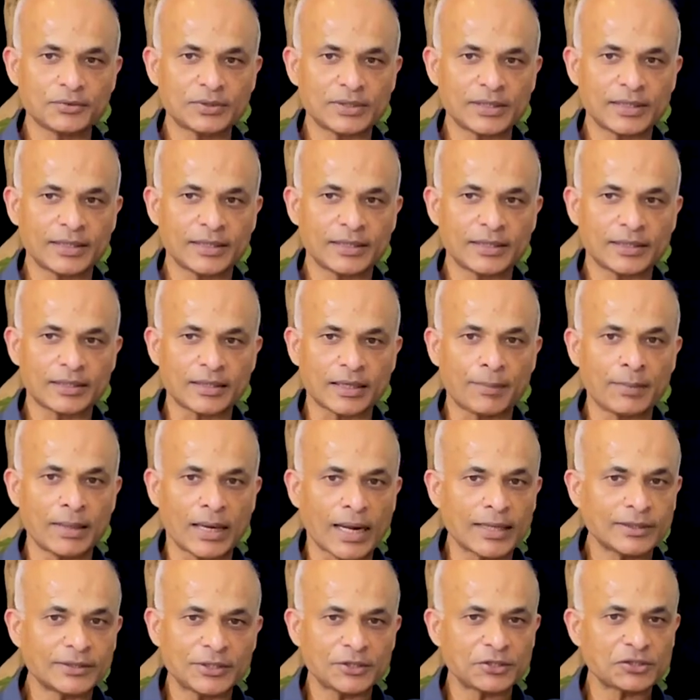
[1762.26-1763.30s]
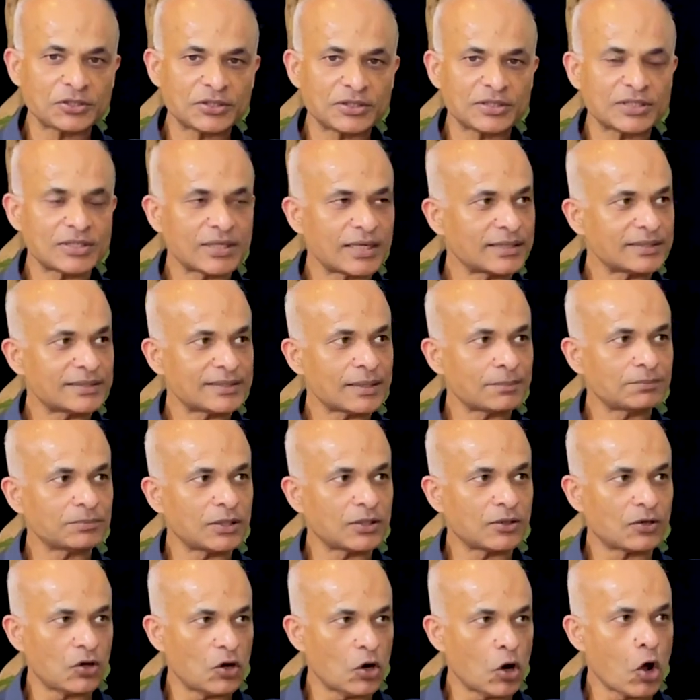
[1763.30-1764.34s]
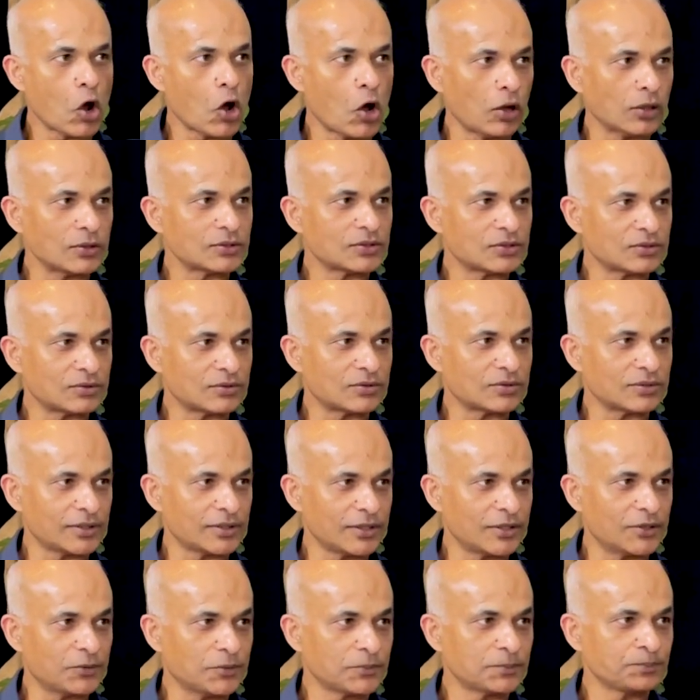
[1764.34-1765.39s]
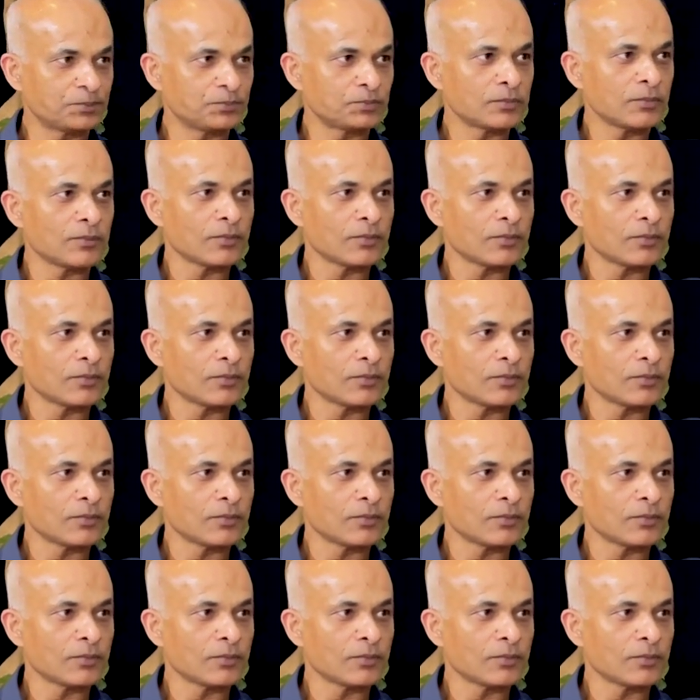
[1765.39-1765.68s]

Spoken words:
don't think, I mean, I think you should just accept that loss, you know,